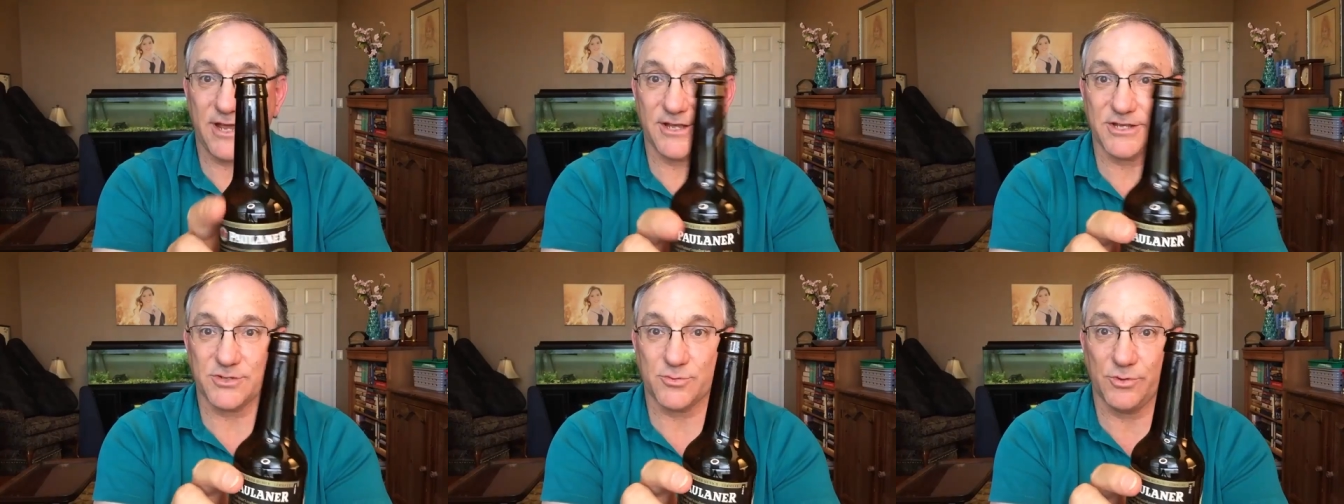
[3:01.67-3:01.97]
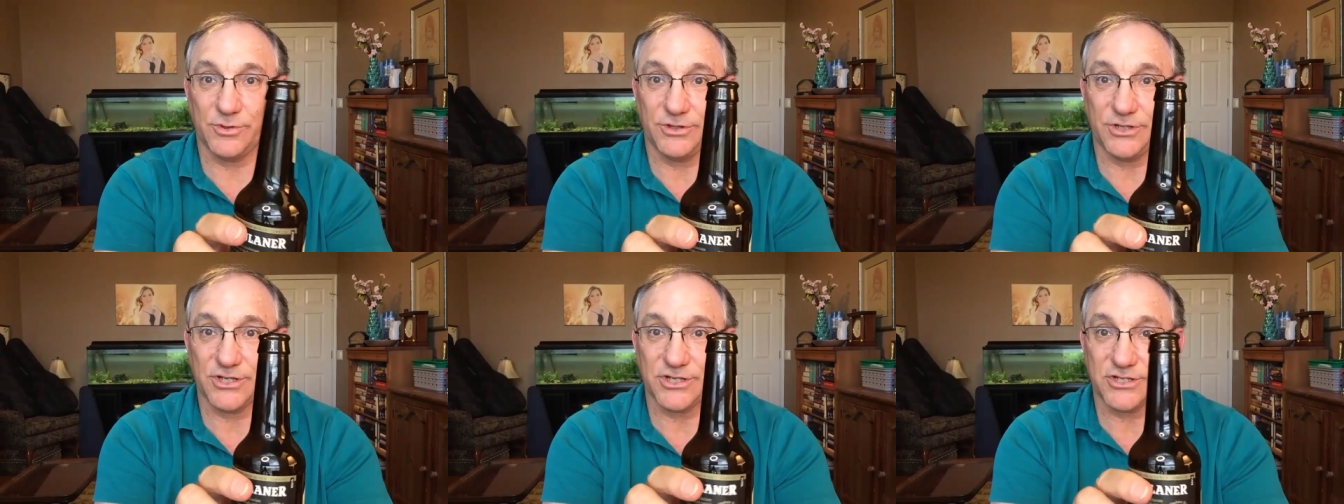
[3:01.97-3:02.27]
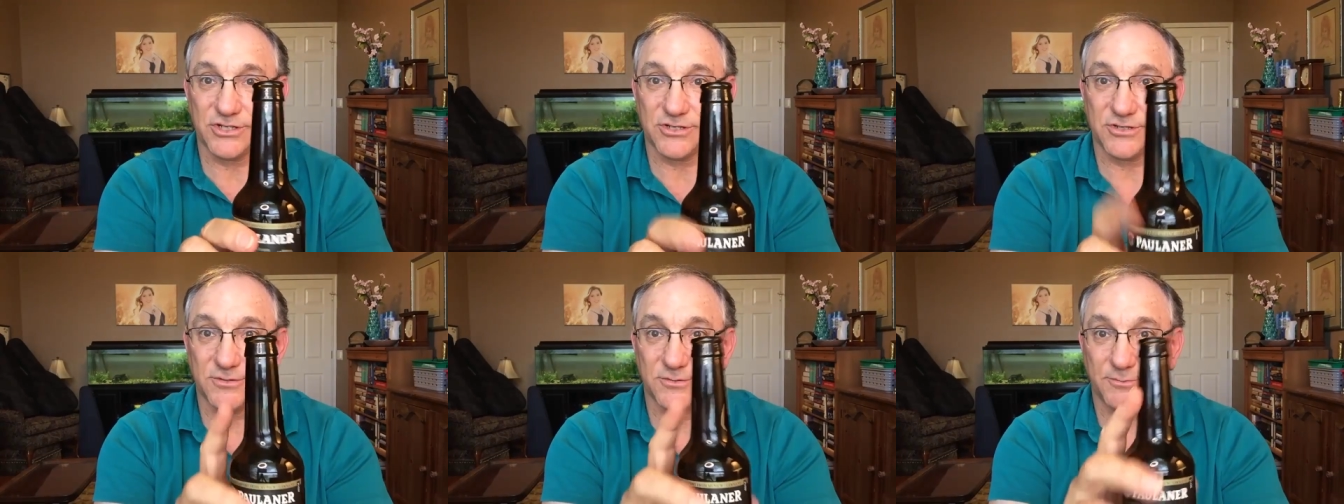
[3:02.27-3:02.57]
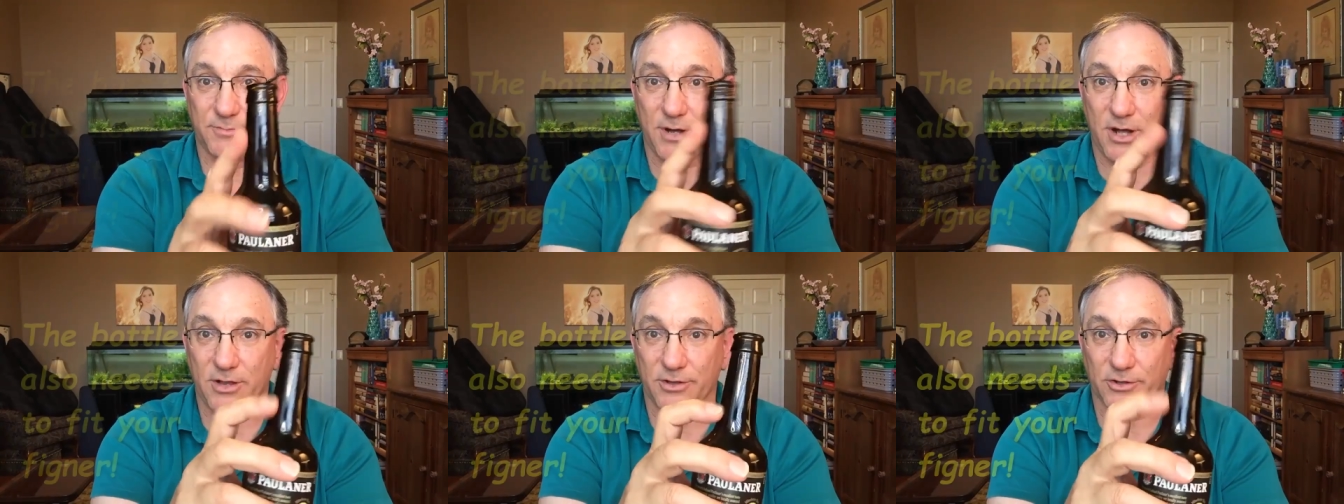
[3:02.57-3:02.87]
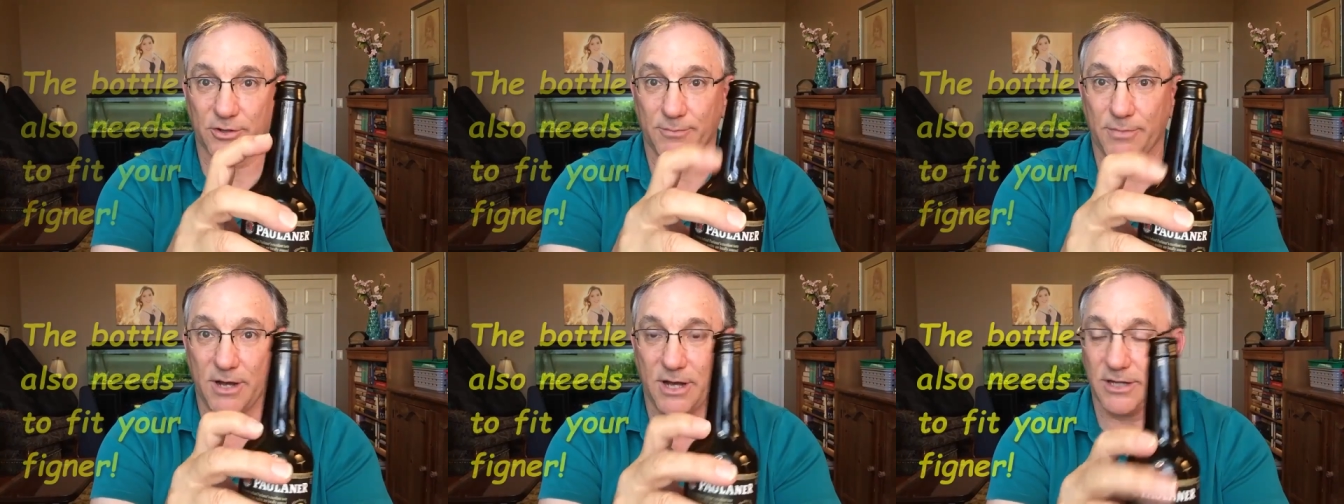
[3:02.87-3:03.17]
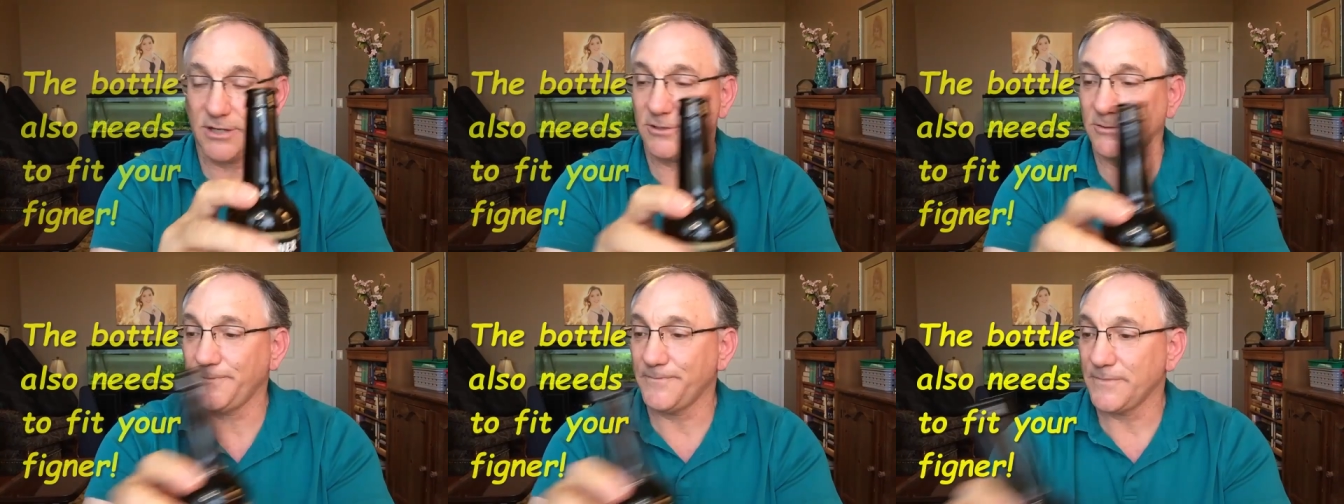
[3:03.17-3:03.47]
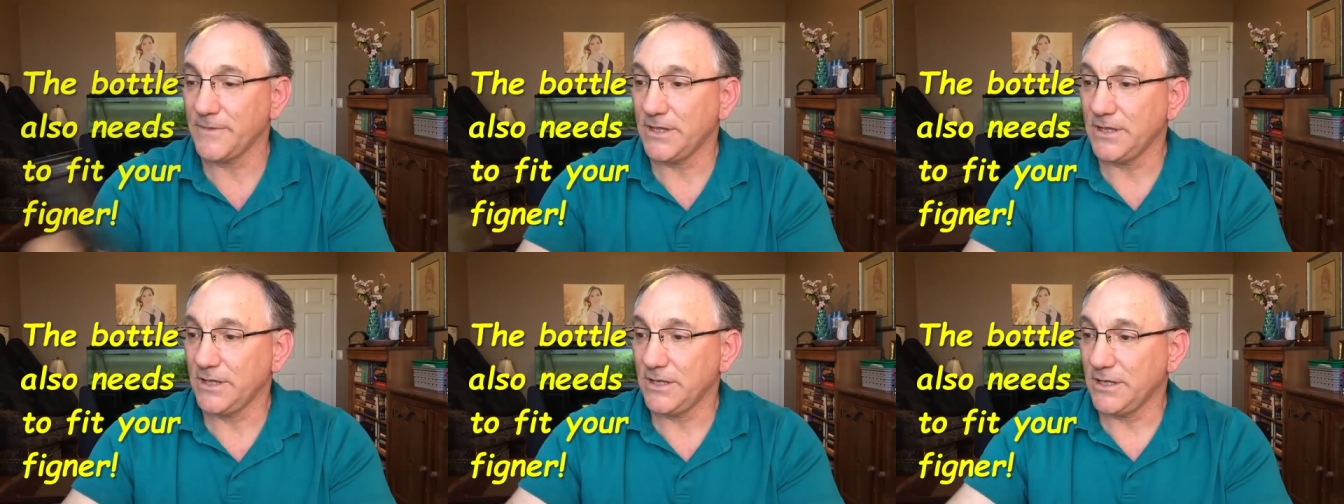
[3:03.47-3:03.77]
as with this Paulaner bottle,